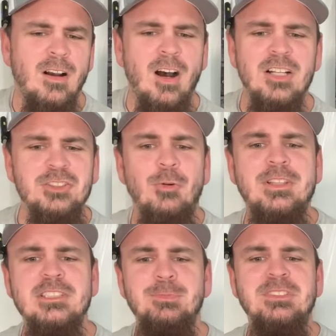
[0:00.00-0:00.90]
Also with
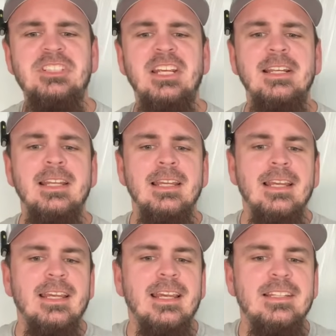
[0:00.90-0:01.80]
this machine,
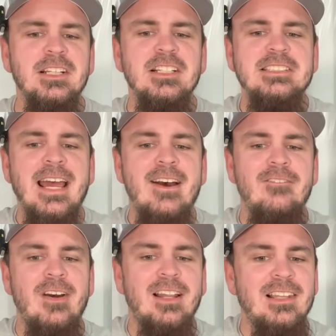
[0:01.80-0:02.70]
it does
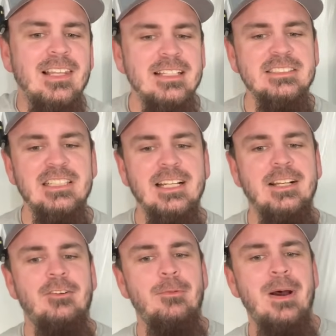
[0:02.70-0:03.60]
have a lens
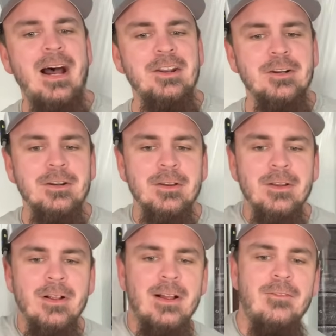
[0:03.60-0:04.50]
cleaning reminder,
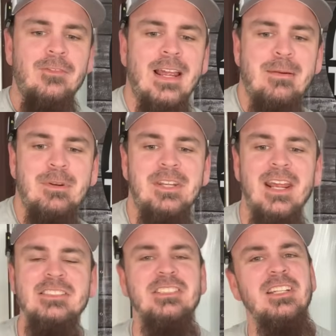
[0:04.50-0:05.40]
flame
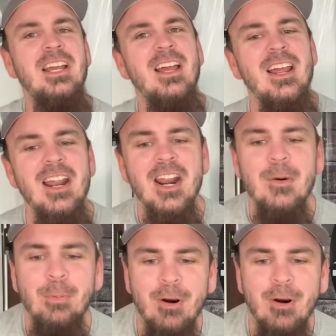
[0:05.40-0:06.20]
detection, air,